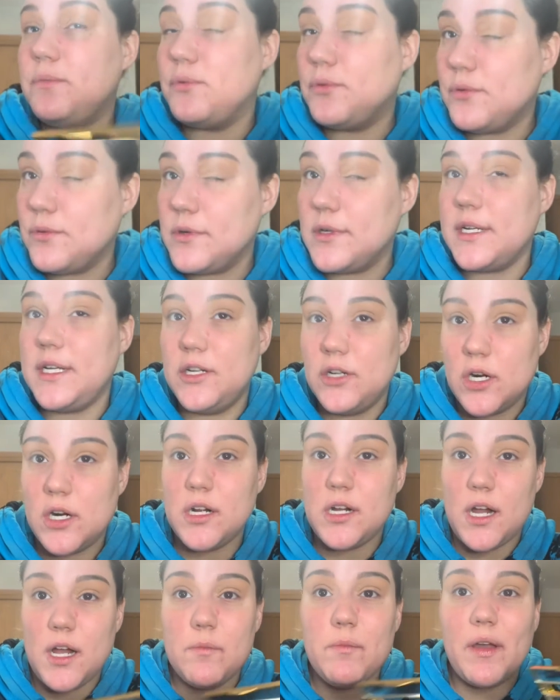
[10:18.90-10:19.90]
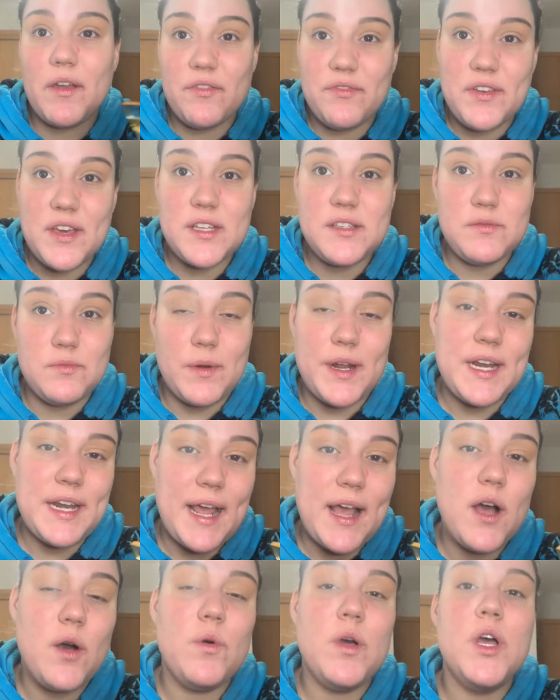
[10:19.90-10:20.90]
pretty dark on my face right
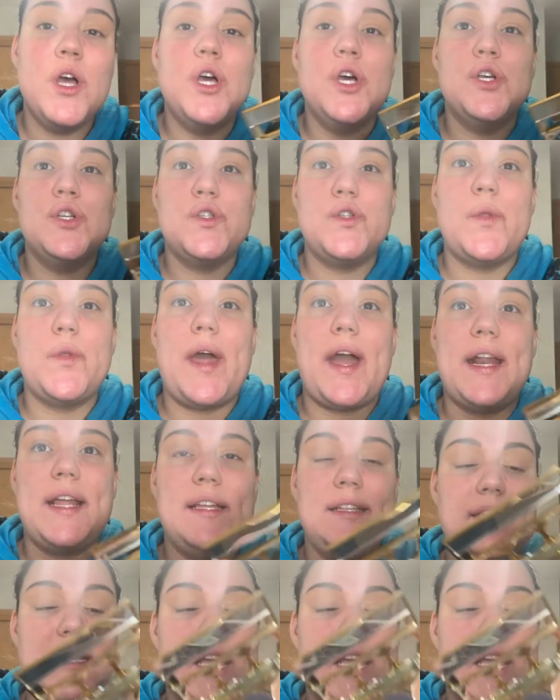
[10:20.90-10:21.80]
now. So that is